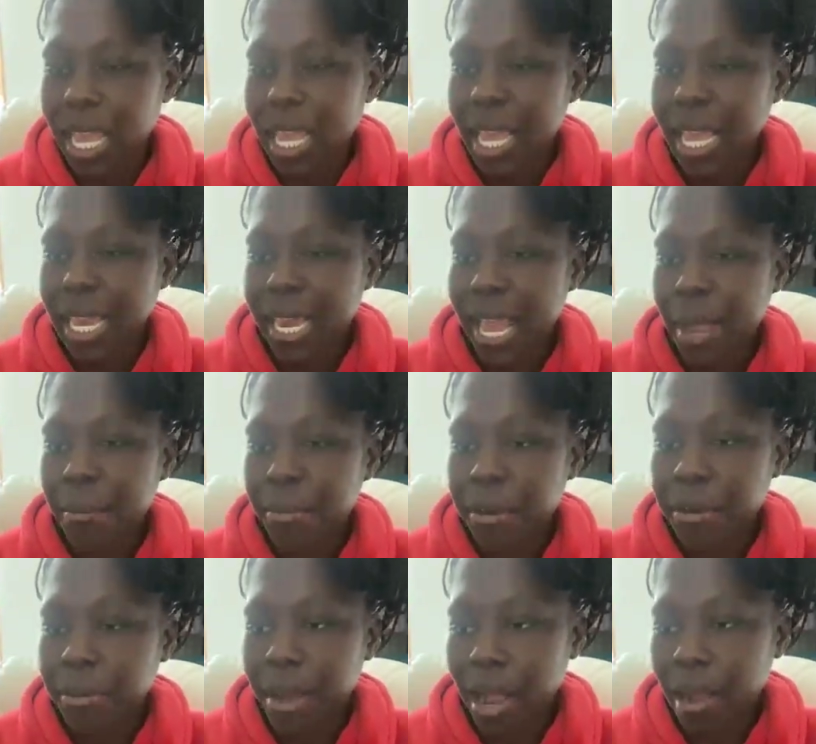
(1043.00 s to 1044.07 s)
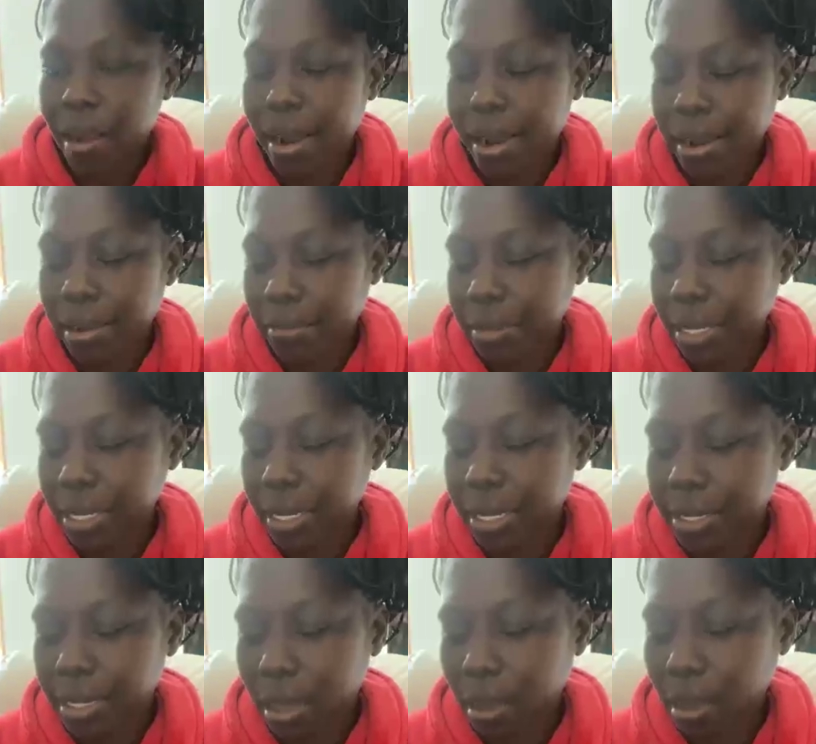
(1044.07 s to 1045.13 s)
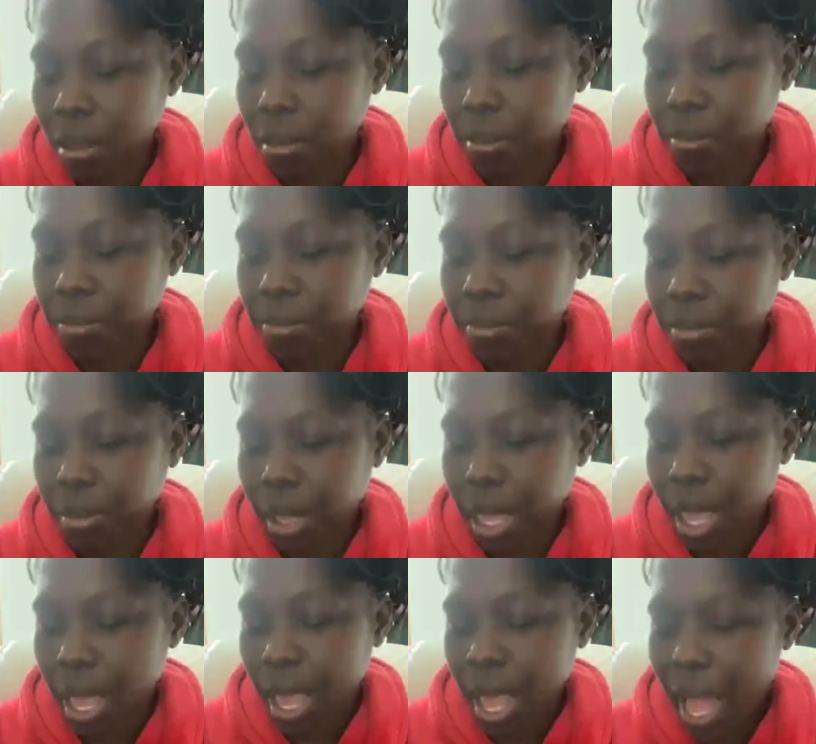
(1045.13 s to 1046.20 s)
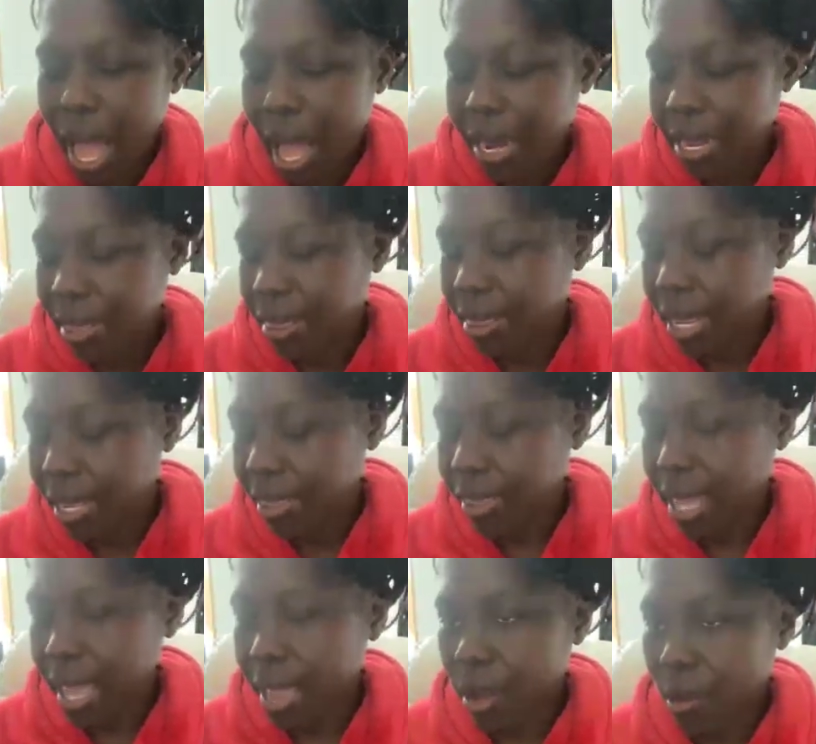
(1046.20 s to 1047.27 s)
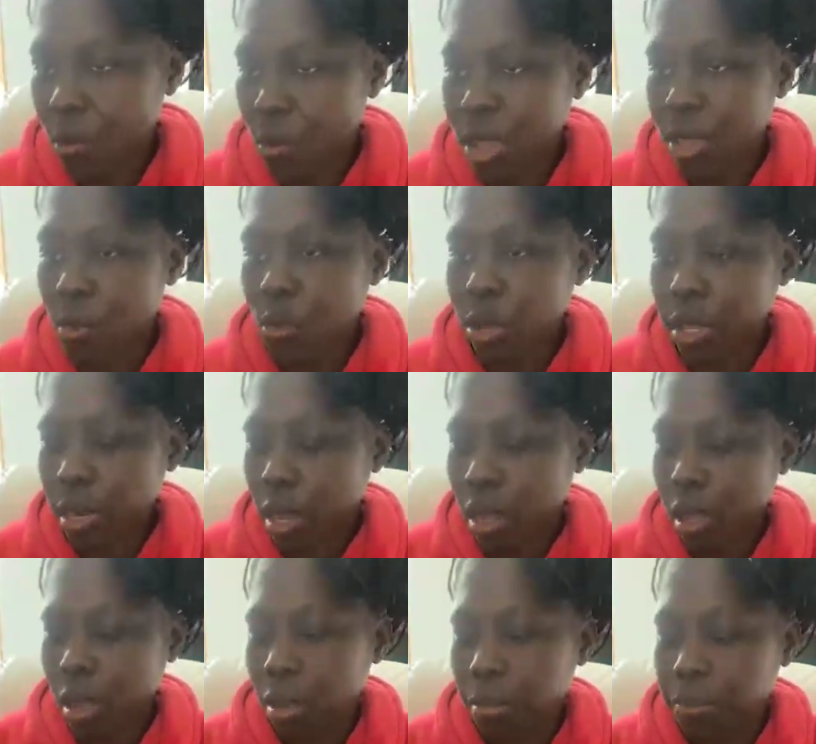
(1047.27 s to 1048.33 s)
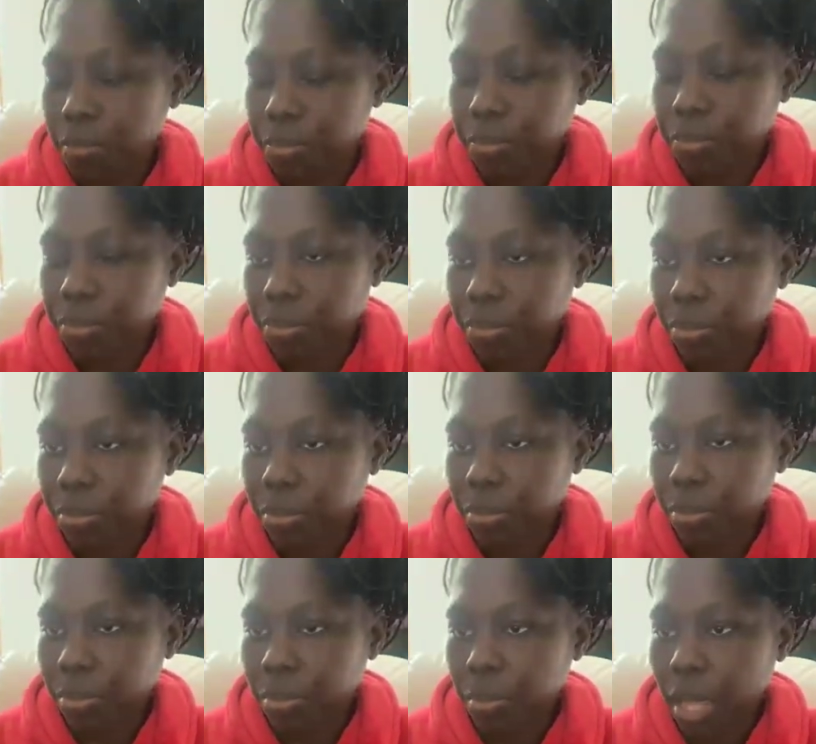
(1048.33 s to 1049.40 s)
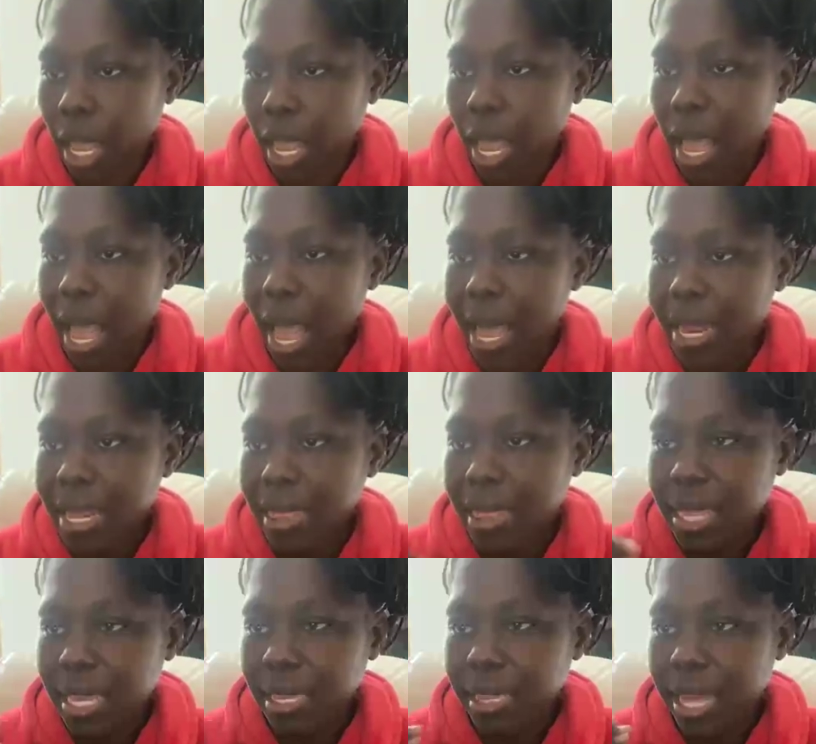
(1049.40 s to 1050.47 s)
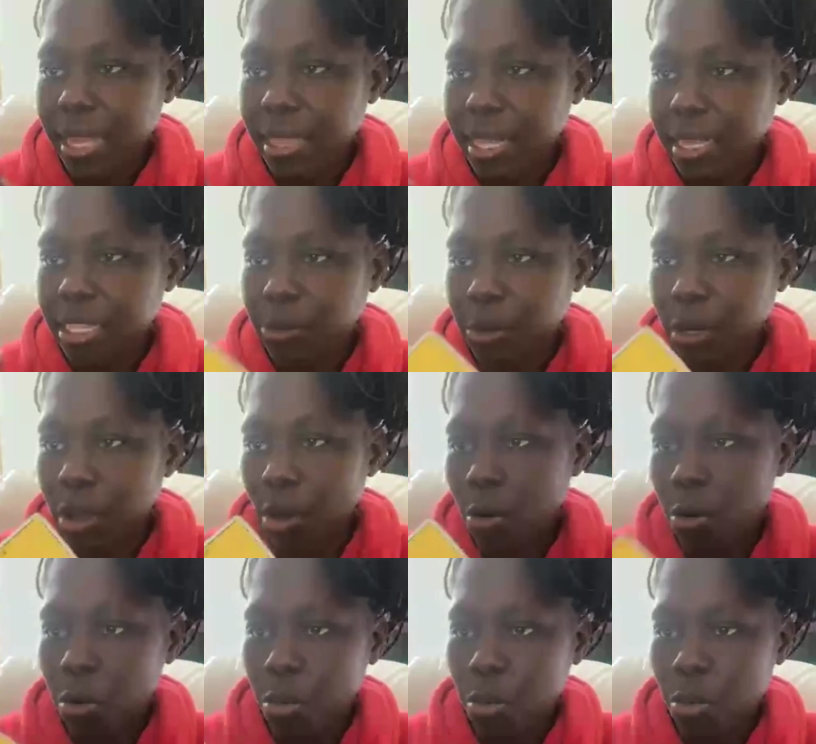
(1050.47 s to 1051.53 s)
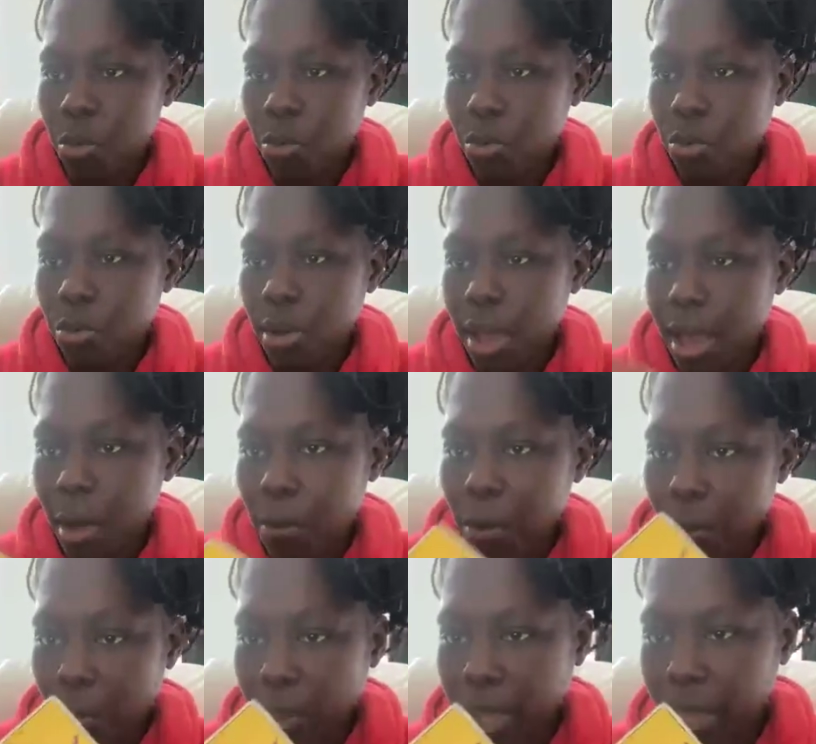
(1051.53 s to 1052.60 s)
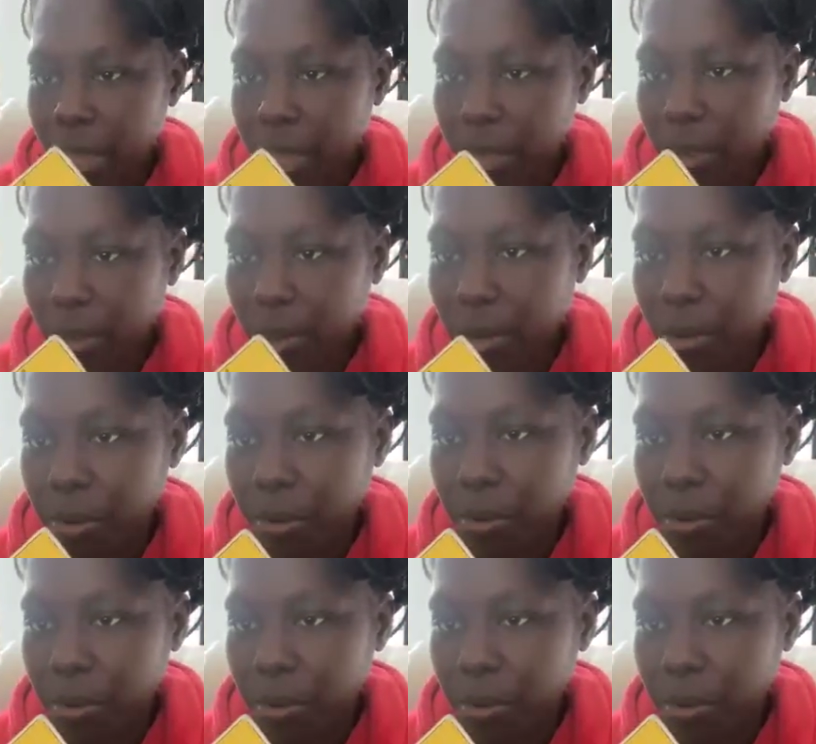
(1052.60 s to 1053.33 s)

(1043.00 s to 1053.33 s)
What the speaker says: and that broke my heart because I didn't think that we would I didn't think that things would go how it went. You know,